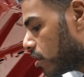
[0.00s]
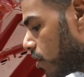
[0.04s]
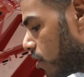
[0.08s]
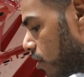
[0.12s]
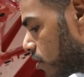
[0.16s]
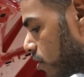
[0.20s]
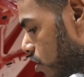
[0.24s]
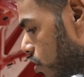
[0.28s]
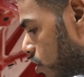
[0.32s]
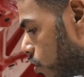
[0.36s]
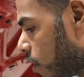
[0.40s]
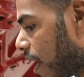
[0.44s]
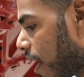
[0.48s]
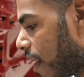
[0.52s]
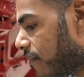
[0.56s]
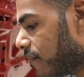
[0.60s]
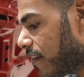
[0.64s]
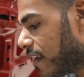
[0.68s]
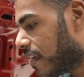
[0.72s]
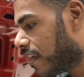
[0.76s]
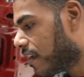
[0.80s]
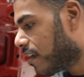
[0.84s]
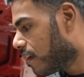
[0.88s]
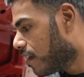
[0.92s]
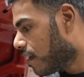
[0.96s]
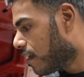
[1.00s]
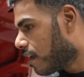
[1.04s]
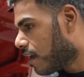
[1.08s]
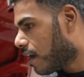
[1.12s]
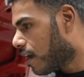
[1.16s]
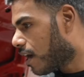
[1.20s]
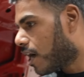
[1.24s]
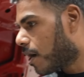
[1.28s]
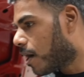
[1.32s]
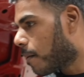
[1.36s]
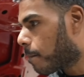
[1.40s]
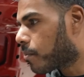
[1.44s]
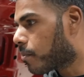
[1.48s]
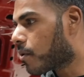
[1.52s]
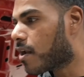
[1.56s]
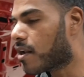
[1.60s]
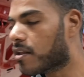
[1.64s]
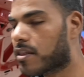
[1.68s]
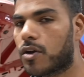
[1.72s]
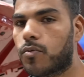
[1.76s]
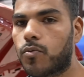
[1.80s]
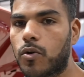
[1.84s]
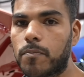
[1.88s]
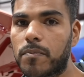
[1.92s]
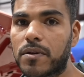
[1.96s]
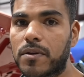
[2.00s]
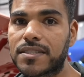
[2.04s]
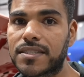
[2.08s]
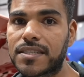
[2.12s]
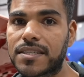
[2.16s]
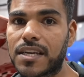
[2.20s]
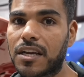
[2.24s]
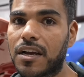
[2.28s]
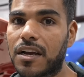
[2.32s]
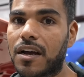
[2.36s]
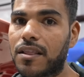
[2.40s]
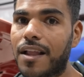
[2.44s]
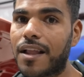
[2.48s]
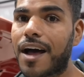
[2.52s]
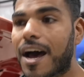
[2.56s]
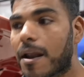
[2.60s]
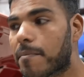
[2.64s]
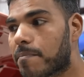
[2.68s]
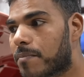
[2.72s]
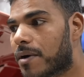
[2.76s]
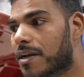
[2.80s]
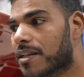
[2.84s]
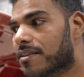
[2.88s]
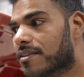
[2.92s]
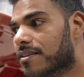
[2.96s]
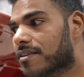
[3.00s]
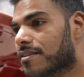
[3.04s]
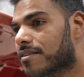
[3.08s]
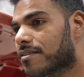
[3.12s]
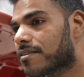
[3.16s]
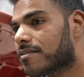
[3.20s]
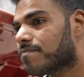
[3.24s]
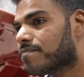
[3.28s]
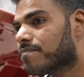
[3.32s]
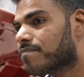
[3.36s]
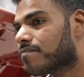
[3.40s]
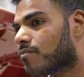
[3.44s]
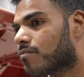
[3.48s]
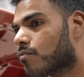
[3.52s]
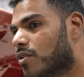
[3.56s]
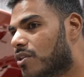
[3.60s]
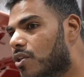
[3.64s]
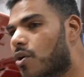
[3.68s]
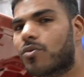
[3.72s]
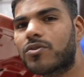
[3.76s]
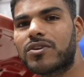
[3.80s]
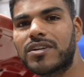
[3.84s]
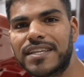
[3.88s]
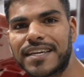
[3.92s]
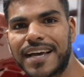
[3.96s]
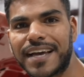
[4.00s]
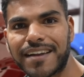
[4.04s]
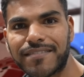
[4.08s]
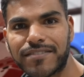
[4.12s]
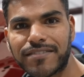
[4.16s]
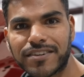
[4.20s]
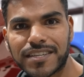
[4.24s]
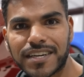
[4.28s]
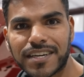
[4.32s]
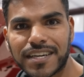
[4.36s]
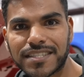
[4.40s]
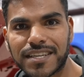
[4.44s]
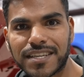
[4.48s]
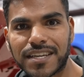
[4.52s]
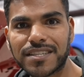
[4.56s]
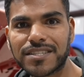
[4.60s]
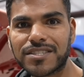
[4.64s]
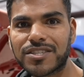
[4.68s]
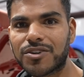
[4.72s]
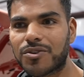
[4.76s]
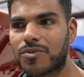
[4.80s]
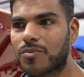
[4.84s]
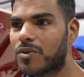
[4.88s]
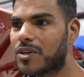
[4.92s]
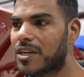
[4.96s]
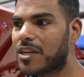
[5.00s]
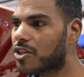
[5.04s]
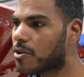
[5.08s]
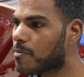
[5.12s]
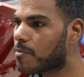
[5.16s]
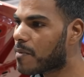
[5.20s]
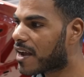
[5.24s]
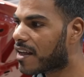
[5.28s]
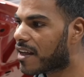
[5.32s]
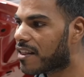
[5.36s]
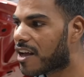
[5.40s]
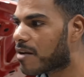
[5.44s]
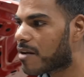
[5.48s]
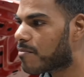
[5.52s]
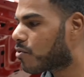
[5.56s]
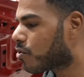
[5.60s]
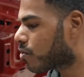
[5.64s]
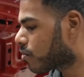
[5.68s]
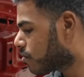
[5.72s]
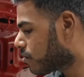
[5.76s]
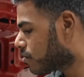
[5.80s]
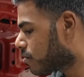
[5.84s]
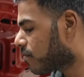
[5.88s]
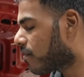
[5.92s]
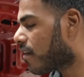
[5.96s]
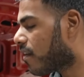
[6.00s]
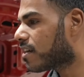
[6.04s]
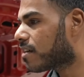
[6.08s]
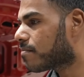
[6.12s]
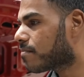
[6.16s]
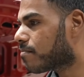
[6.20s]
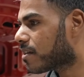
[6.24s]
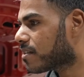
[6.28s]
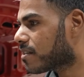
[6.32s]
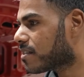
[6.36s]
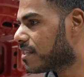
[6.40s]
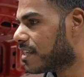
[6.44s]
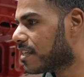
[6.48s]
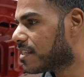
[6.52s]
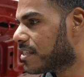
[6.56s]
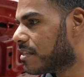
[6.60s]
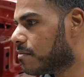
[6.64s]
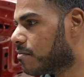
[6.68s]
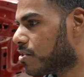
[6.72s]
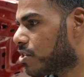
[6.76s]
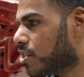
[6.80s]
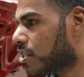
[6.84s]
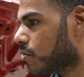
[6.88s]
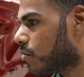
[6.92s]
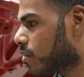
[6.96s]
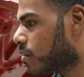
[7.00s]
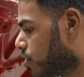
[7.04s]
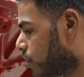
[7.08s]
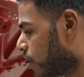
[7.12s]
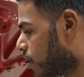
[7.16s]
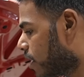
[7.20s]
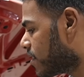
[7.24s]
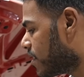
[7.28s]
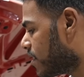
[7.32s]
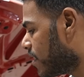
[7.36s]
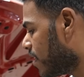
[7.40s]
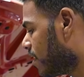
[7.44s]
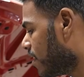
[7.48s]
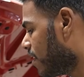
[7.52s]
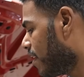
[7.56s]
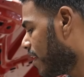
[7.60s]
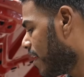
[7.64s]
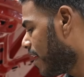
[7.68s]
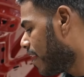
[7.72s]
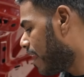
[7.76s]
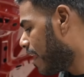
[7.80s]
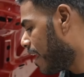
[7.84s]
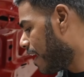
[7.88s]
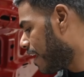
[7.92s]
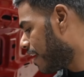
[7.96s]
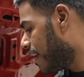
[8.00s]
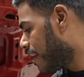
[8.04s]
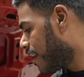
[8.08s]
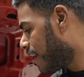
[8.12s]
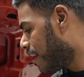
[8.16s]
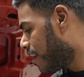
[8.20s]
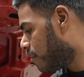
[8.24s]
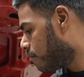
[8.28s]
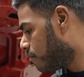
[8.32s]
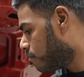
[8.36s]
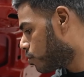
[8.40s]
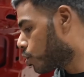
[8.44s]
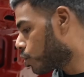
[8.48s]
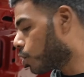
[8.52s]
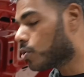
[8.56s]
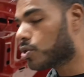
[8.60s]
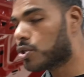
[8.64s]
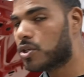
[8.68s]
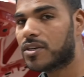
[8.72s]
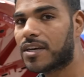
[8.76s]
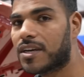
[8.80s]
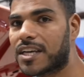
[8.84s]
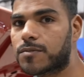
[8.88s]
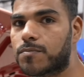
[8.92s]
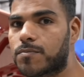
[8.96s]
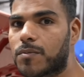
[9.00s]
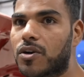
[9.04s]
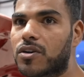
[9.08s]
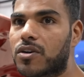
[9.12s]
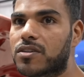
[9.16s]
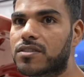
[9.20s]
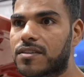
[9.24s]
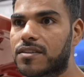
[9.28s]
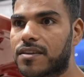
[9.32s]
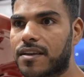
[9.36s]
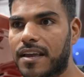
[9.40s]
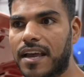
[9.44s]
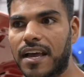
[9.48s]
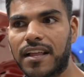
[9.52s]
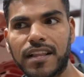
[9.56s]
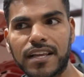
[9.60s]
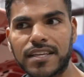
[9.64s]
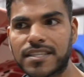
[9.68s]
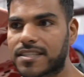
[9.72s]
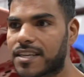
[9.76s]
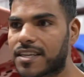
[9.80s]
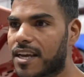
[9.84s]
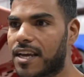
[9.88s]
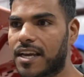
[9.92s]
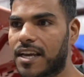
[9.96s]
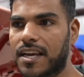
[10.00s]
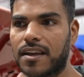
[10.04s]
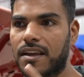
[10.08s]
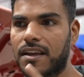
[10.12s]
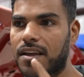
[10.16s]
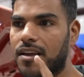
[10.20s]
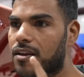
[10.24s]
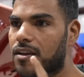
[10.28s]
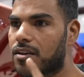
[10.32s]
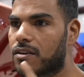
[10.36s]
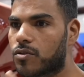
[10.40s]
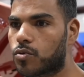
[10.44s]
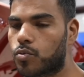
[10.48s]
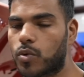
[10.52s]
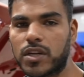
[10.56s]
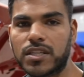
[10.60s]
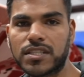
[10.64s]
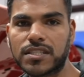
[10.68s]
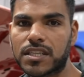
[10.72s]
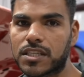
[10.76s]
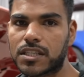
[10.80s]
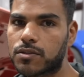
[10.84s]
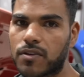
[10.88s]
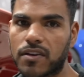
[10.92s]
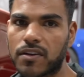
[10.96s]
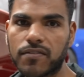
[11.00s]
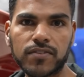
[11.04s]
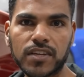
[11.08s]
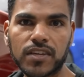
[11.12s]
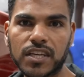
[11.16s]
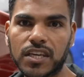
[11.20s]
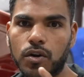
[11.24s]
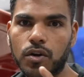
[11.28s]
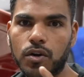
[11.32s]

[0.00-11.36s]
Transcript: also have a product that we've been selling a lot, but we don't really advertise it. So we need to make a lot more to fire up our CNC machine with Jesse and show it to you guys, because LSA, 2650,